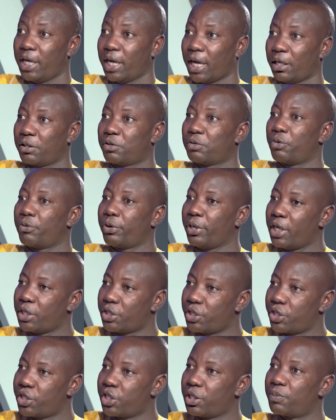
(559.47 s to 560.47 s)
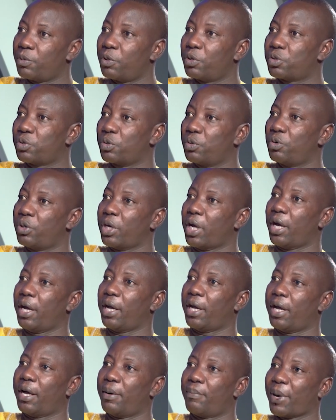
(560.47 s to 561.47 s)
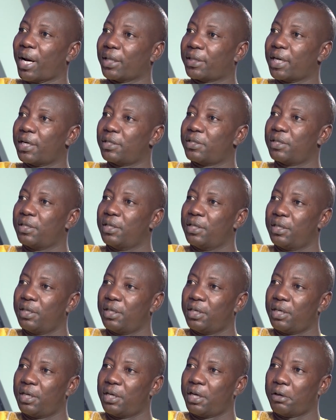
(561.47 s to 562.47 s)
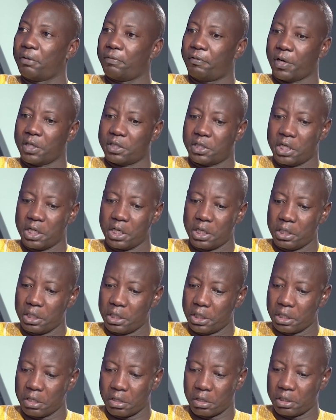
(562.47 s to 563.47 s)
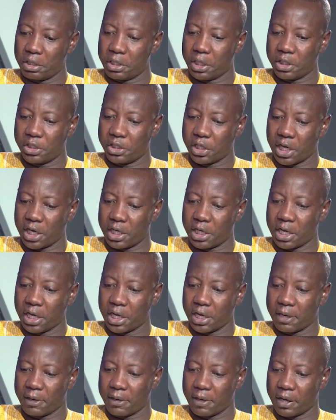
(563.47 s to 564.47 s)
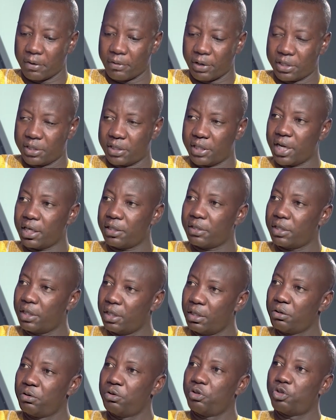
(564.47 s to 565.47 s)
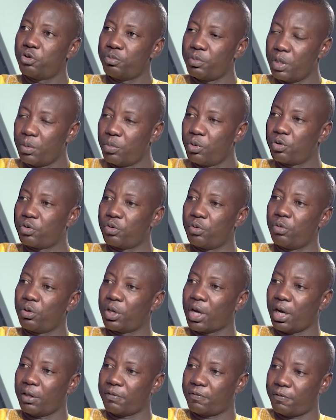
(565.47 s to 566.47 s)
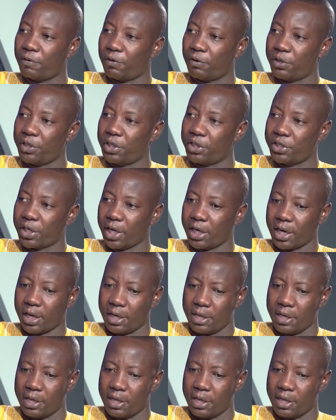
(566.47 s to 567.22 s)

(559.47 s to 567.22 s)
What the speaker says: And so relationship also matters. If you are staying, in a shared residence, you should be able to look out for each other.